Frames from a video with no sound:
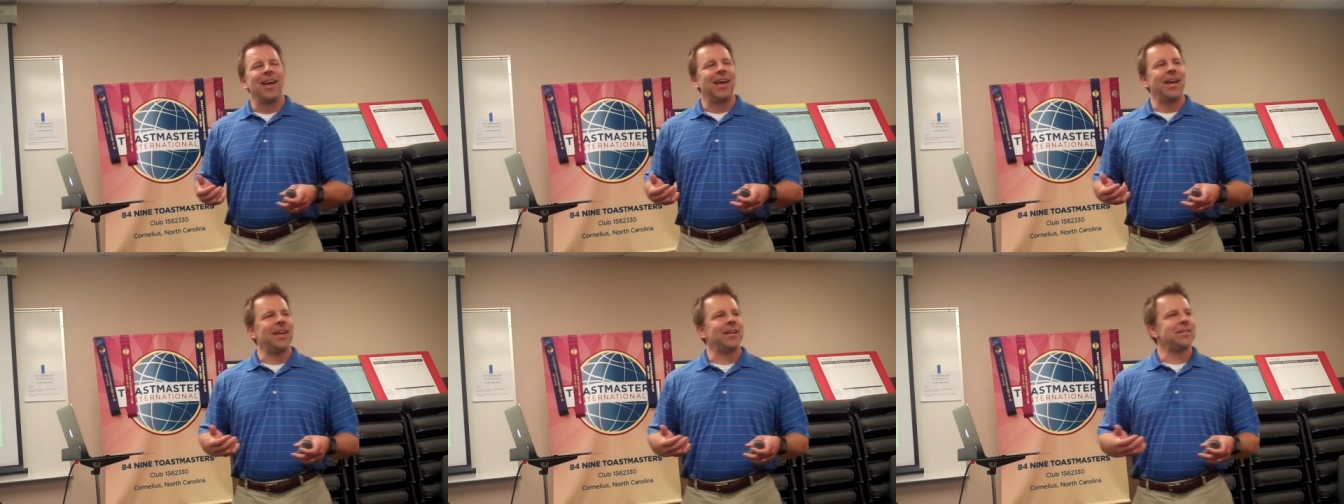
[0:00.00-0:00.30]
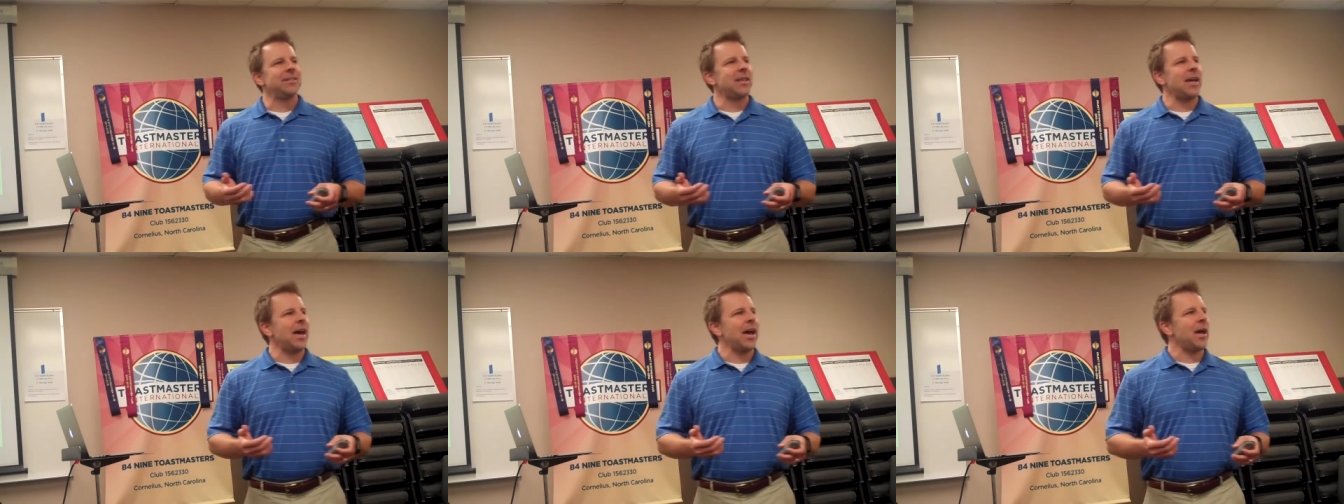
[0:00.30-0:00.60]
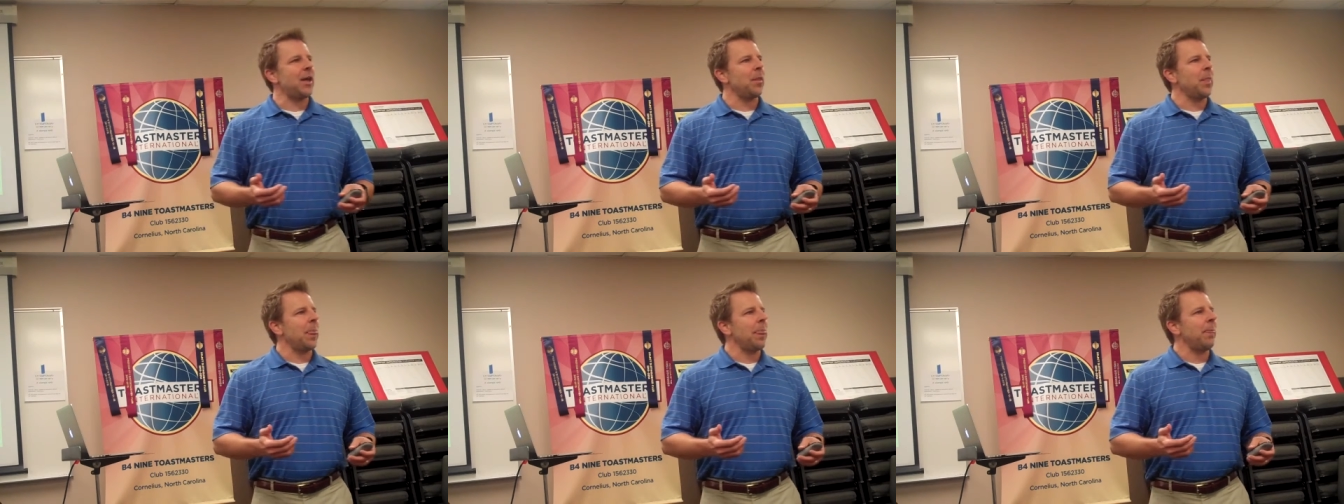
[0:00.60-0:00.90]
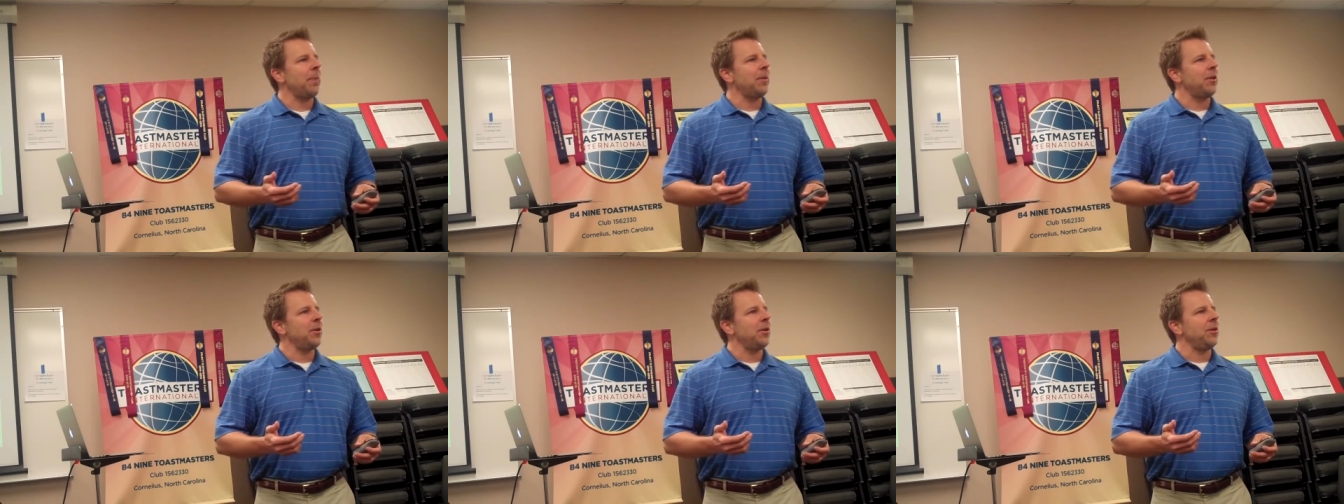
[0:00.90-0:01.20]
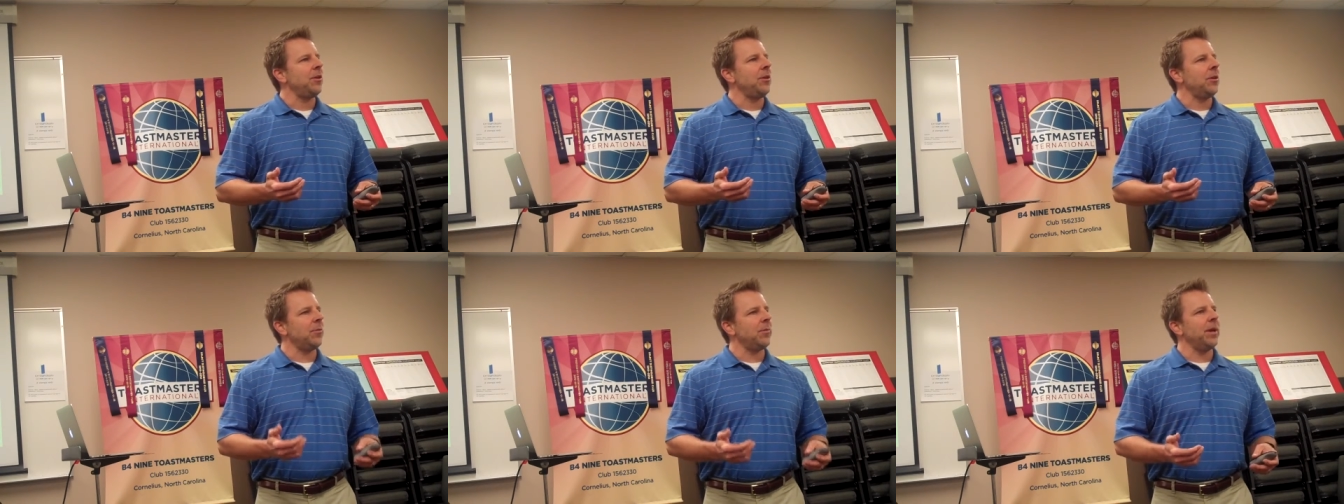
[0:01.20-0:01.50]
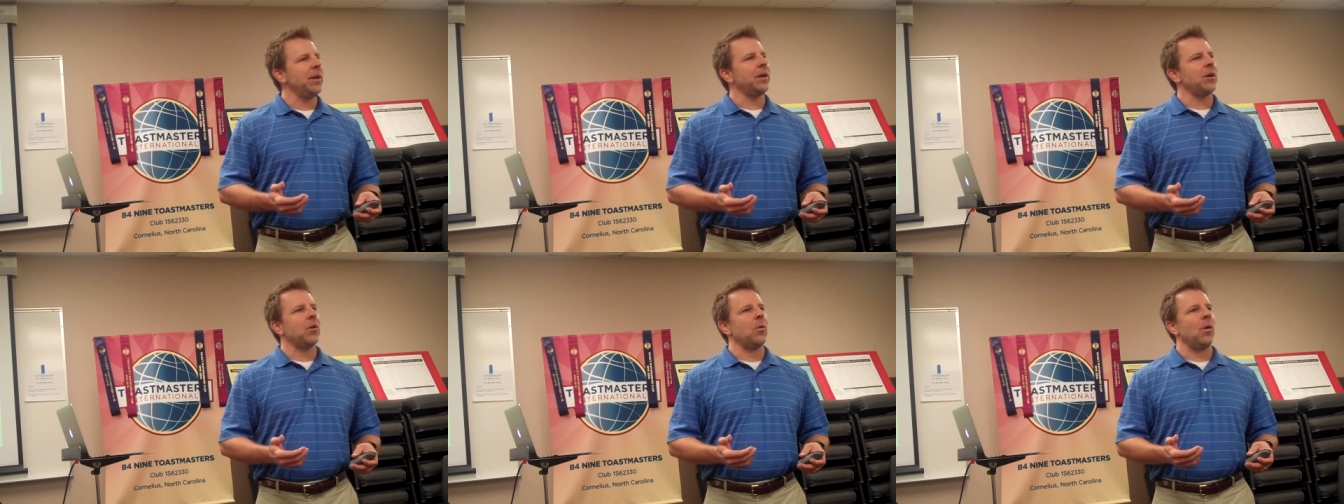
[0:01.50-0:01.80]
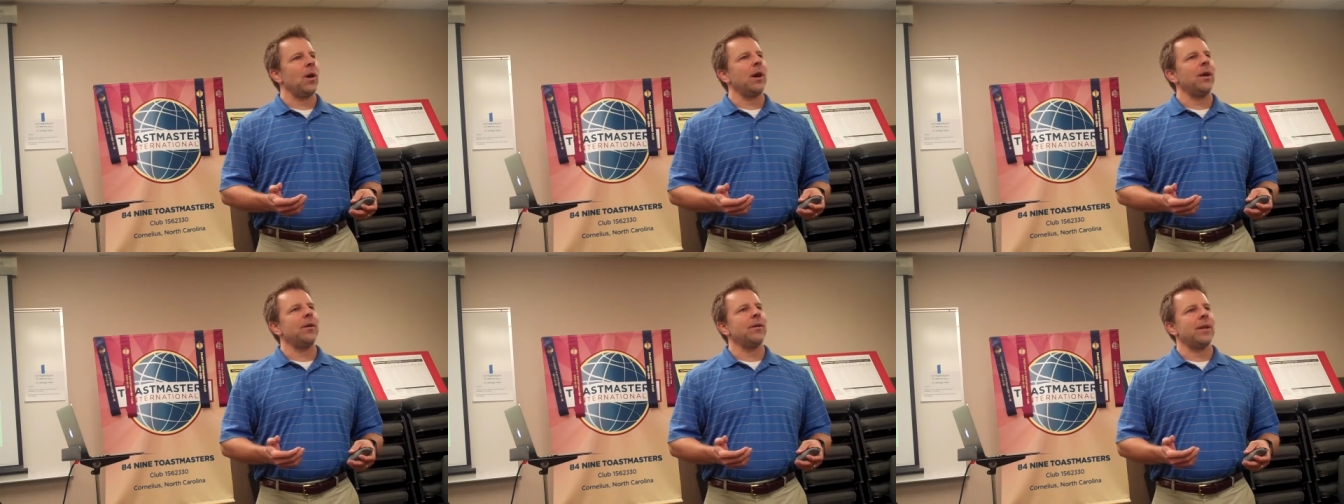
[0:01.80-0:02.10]
Is that you're being
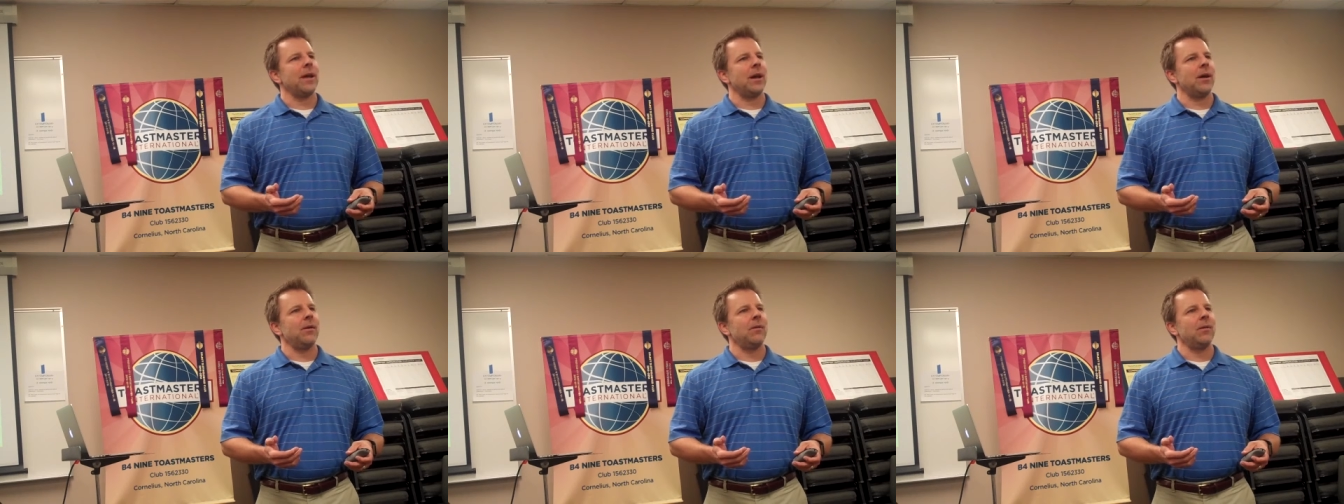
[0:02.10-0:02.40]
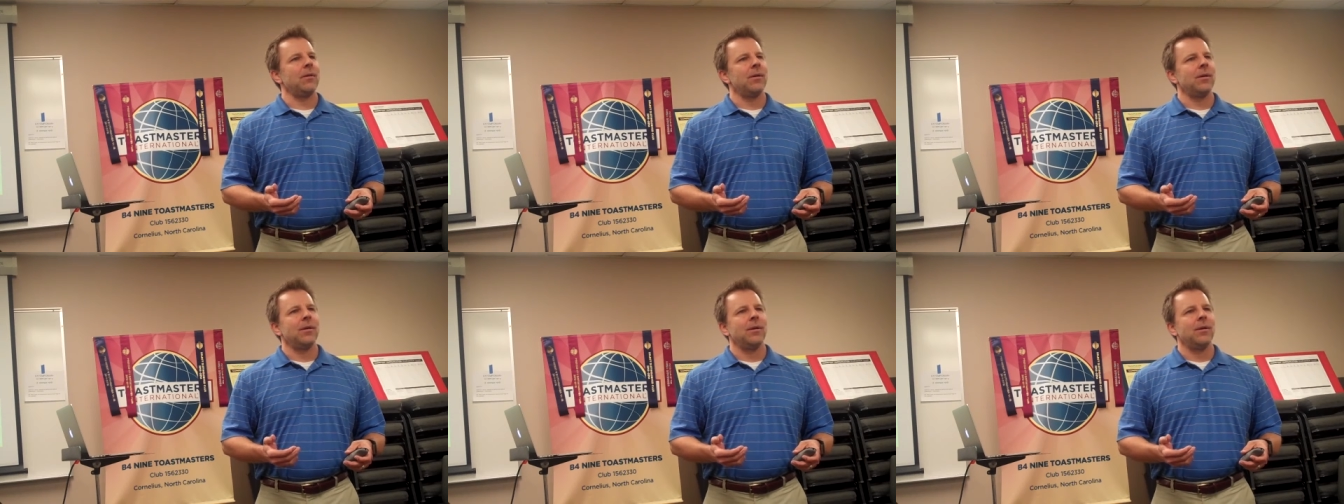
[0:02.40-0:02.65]
acquired now